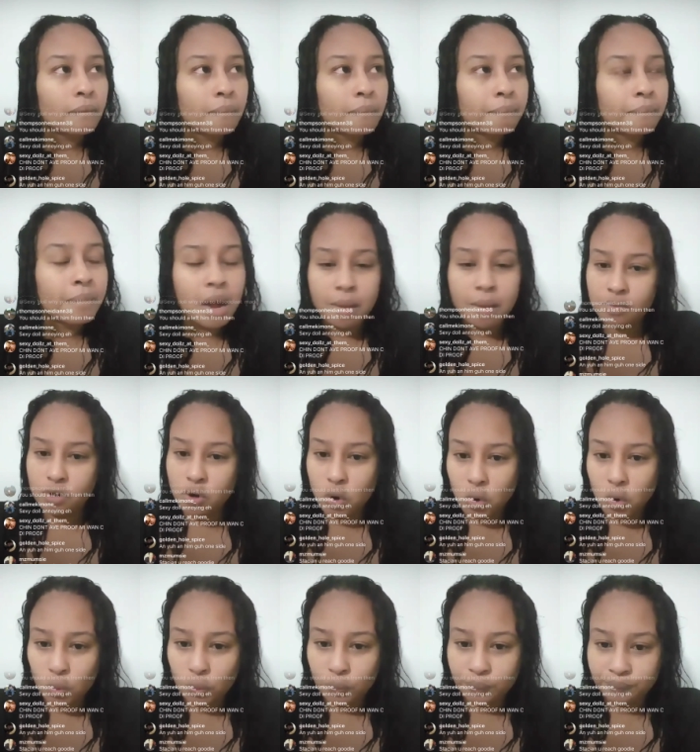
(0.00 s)
But
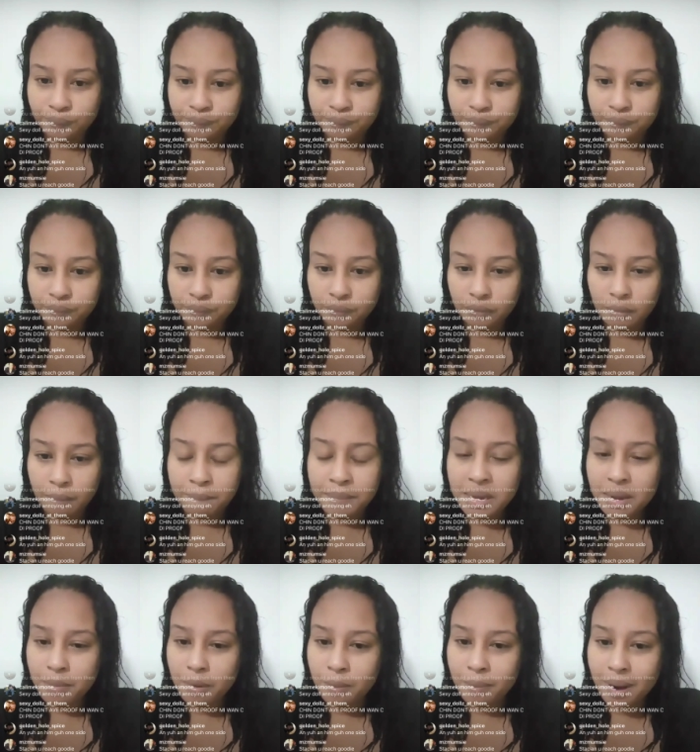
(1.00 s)
no,
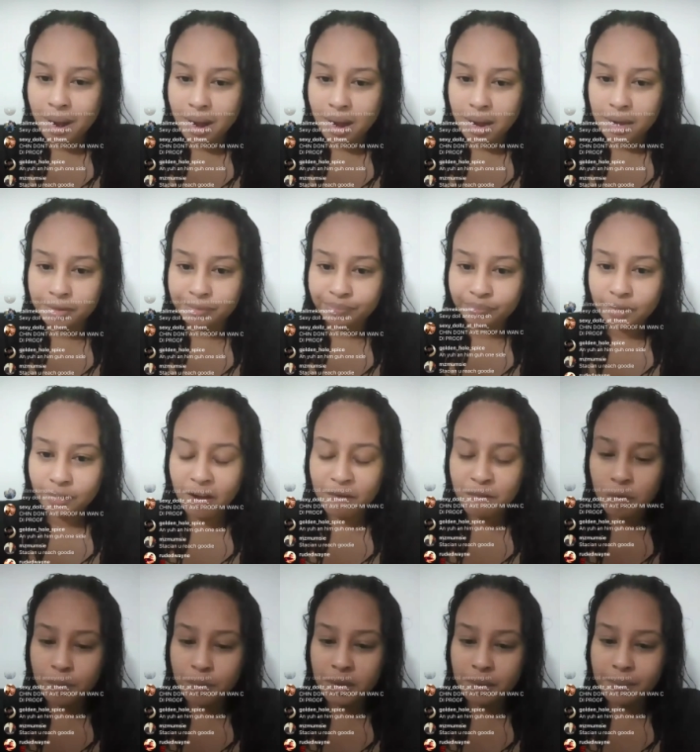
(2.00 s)
baby born. I'm
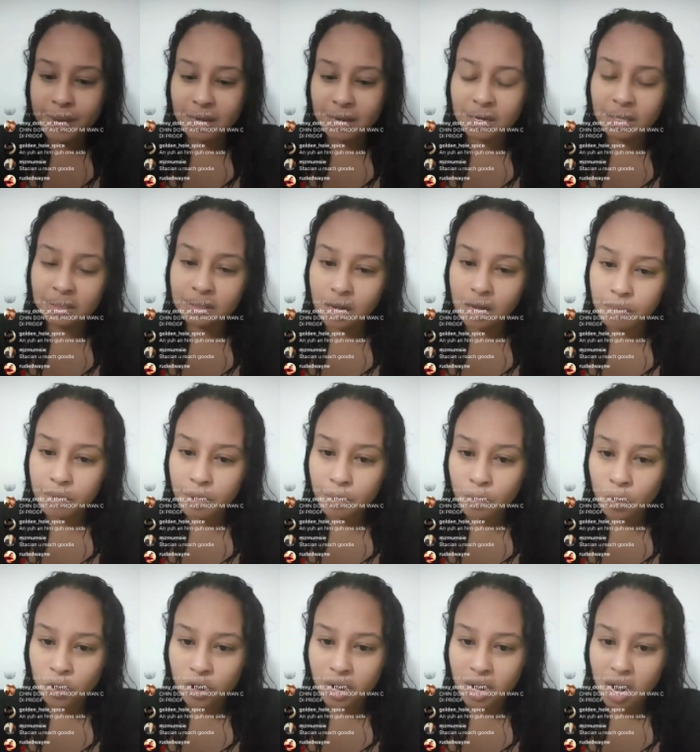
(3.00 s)
a baby at Natal
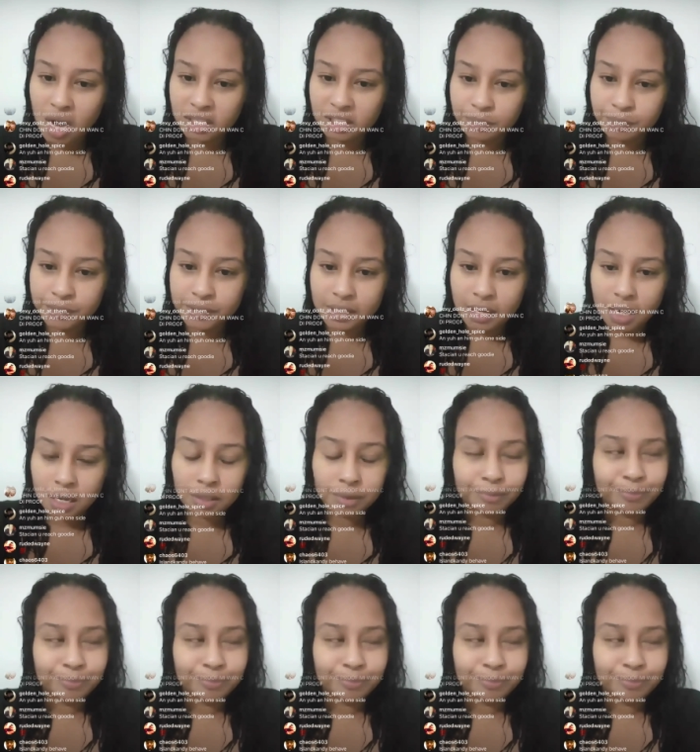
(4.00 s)
Memorial Hospital.